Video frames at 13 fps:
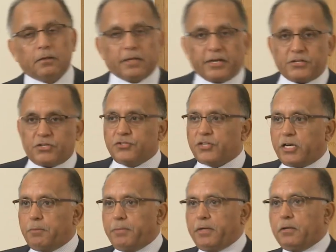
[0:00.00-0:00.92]
Ladies and
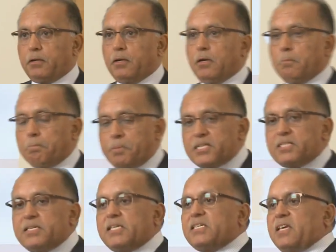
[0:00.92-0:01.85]
gentlemen,
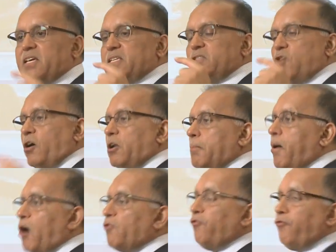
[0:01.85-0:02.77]
business is not
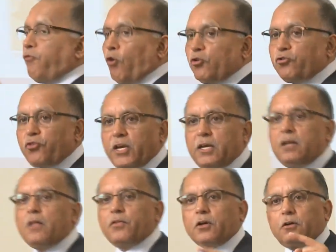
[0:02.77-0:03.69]
about
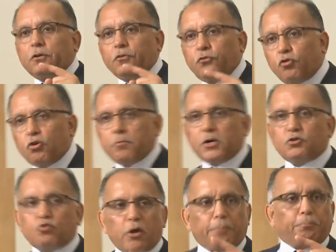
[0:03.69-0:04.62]
forcing the consumer
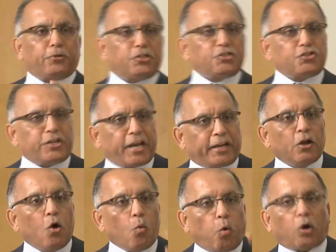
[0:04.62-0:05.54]
to
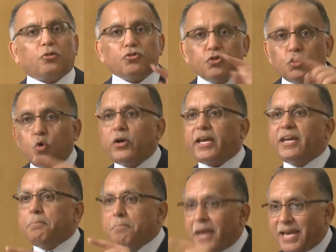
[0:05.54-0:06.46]
appreciate what you
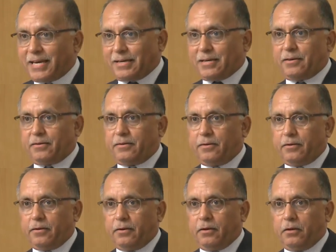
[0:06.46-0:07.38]
can make.
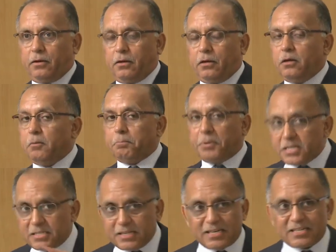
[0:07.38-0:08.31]

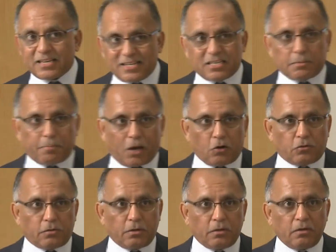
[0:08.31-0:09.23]
Business is
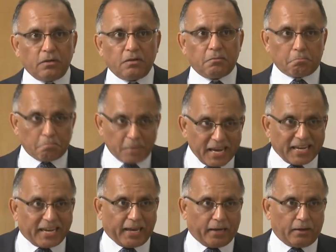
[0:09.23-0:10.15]
about
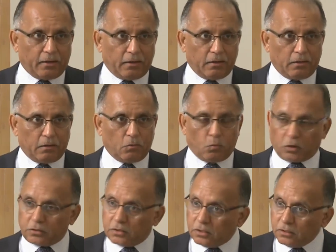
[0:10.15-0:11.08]
making
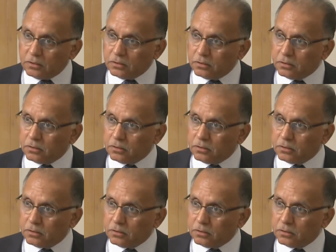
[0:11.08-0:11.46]
what the